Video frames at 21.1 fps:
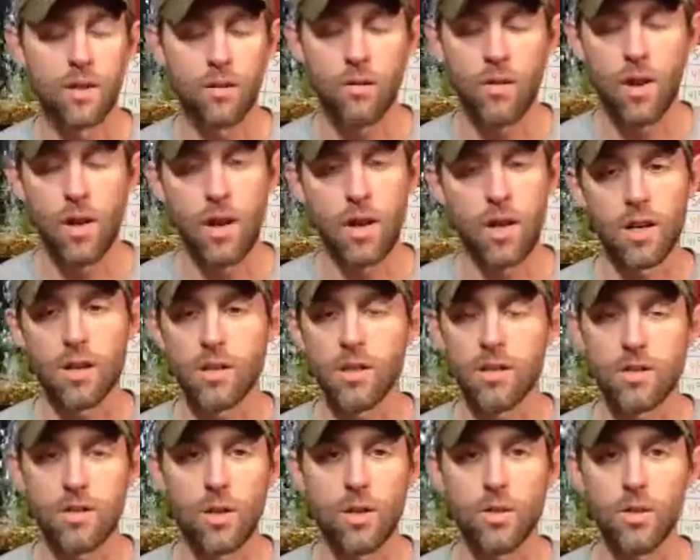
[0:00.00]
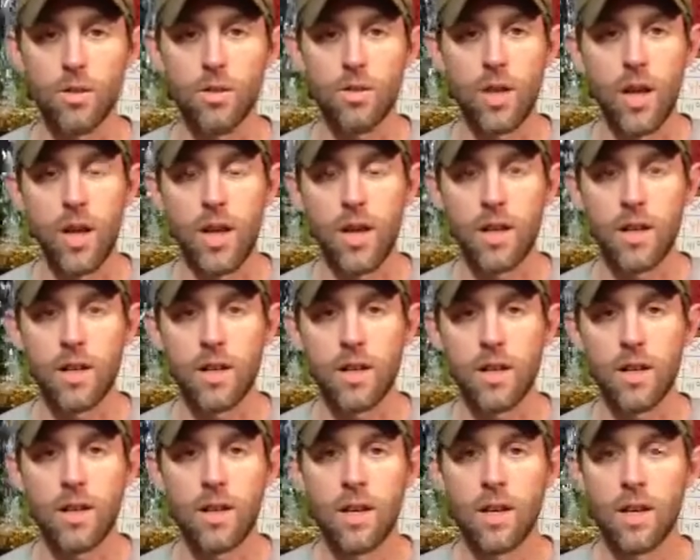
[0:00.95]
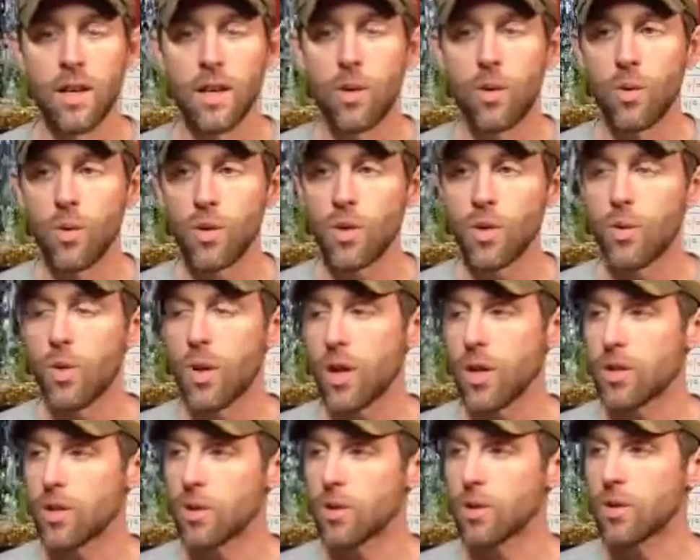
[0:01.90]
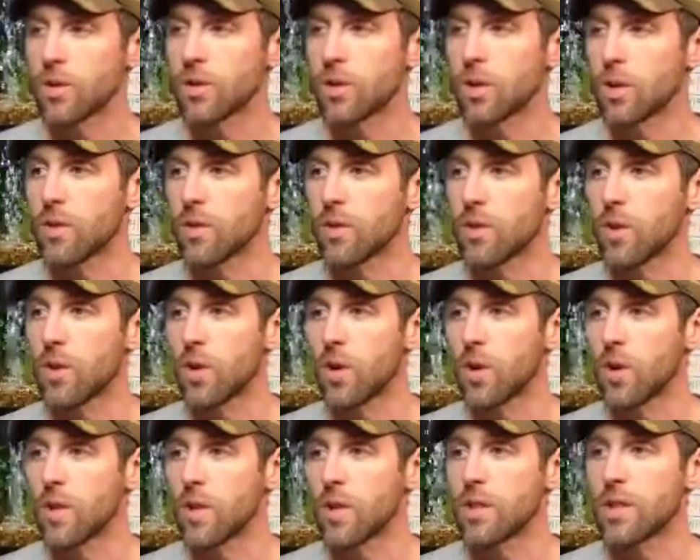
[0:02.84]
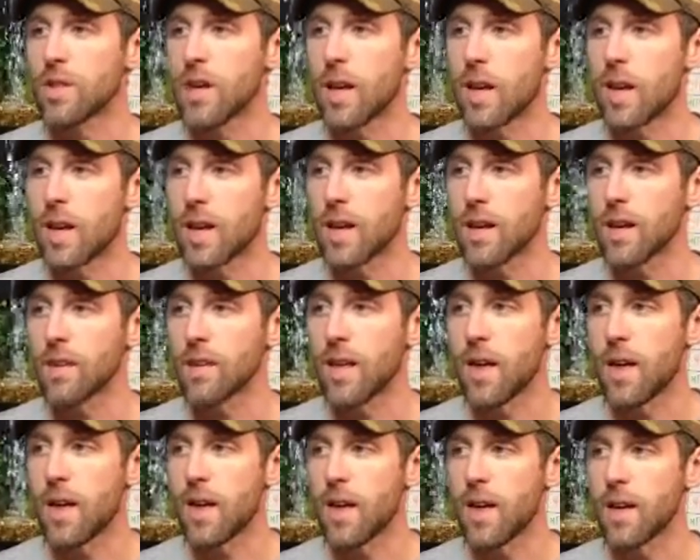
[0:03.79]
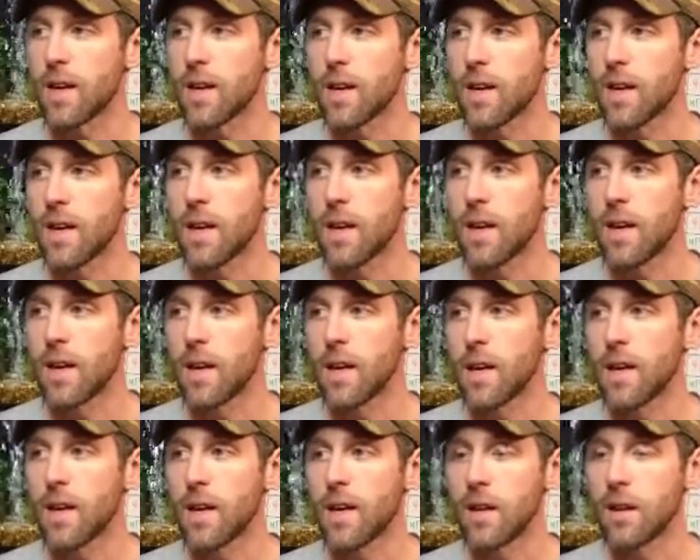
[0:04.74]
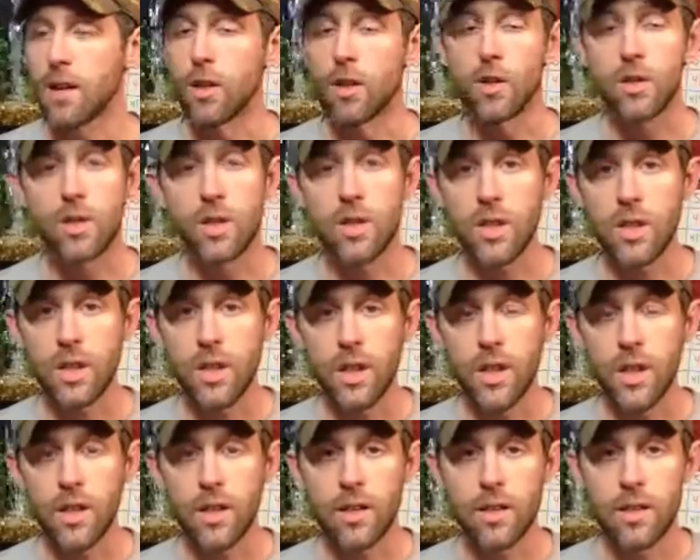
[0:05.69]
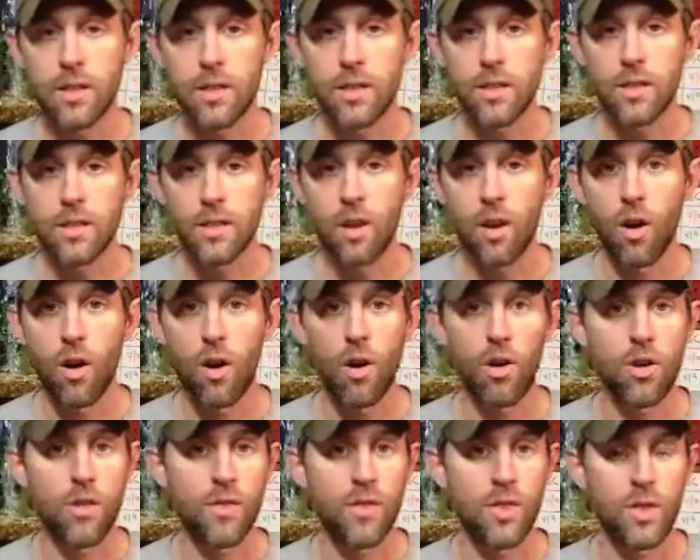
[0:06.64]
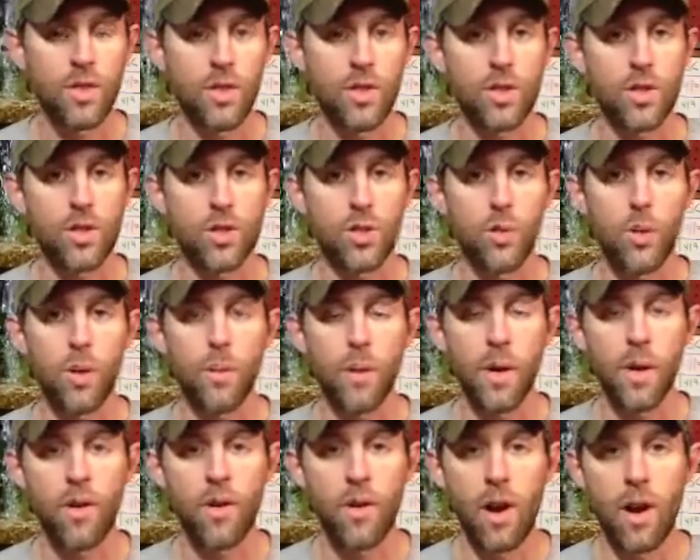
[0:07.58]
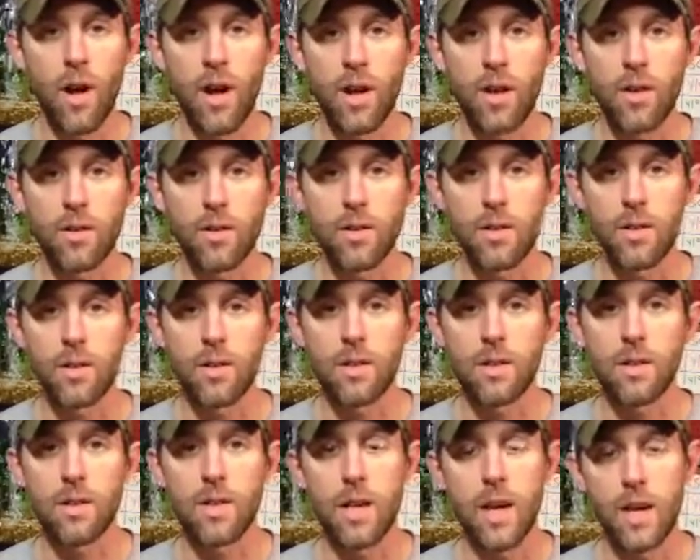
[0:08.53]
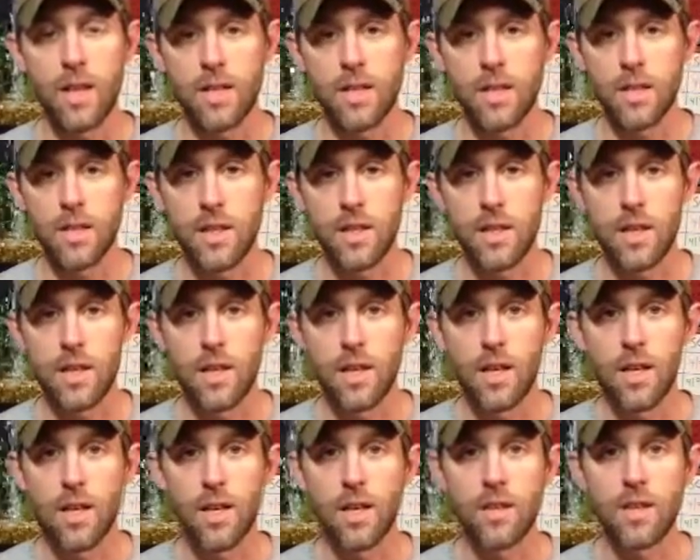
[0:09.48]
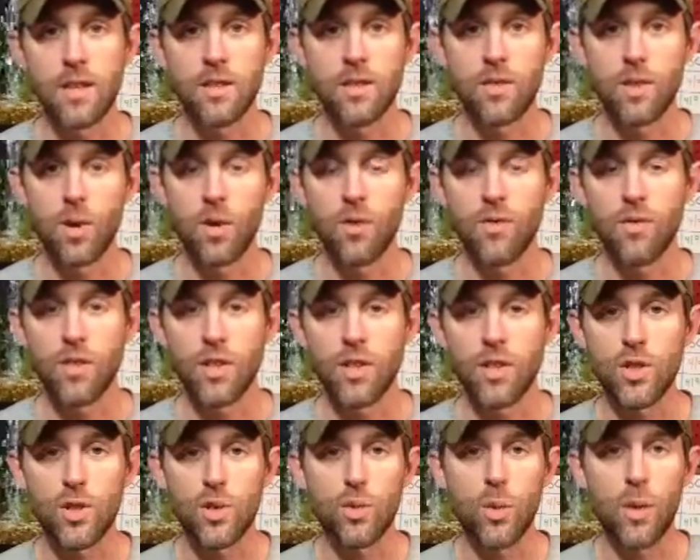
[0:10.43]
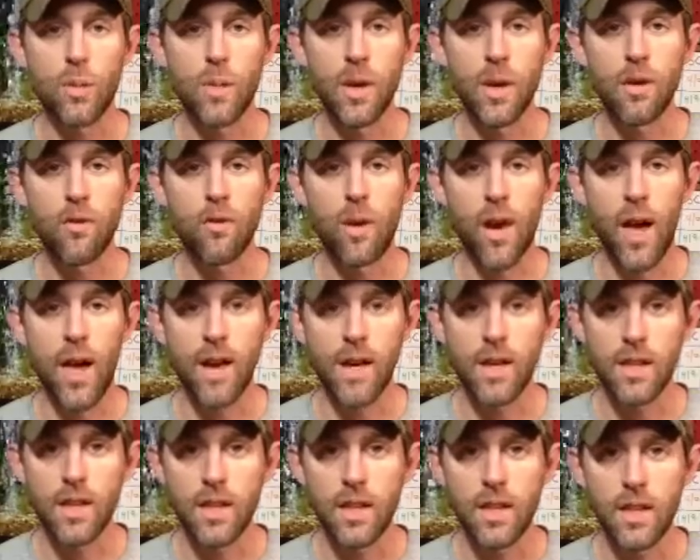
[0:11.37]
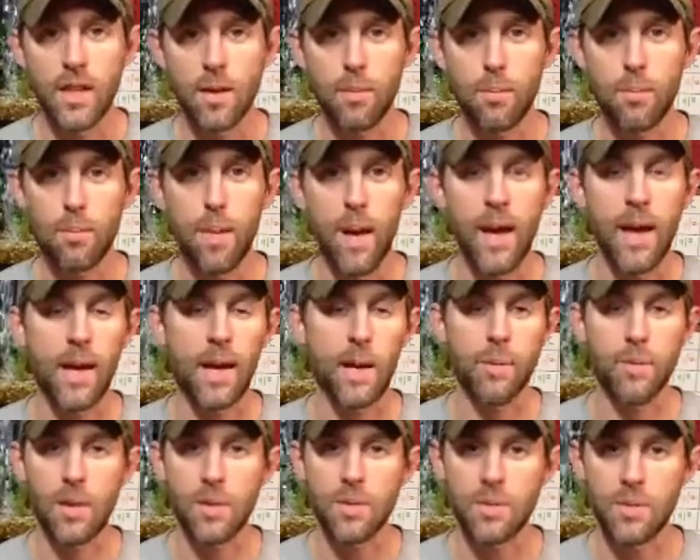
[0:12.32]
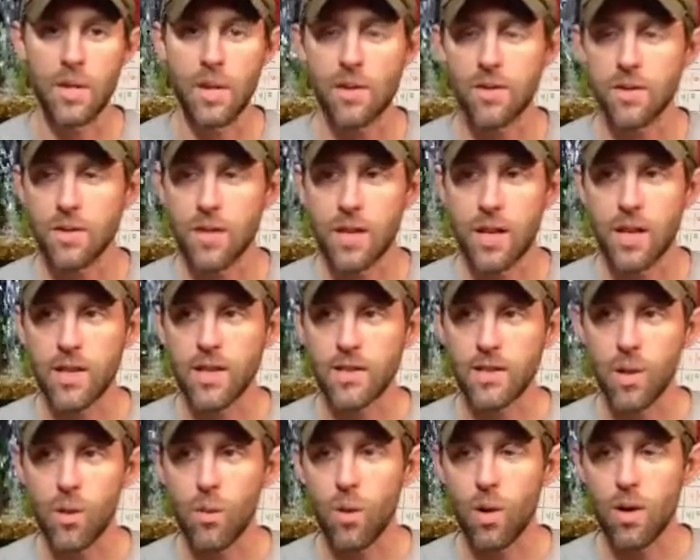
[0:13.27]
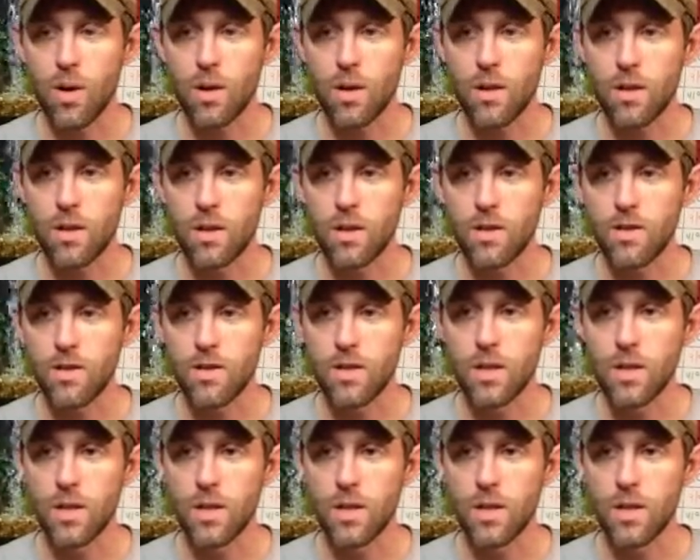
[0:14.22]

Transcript: Wrong. Don't do that. What you want to do is look for the tank that looks clear. All the fish are swimming around nicely. There's no fish swimming erratically, banging themselves against the walls.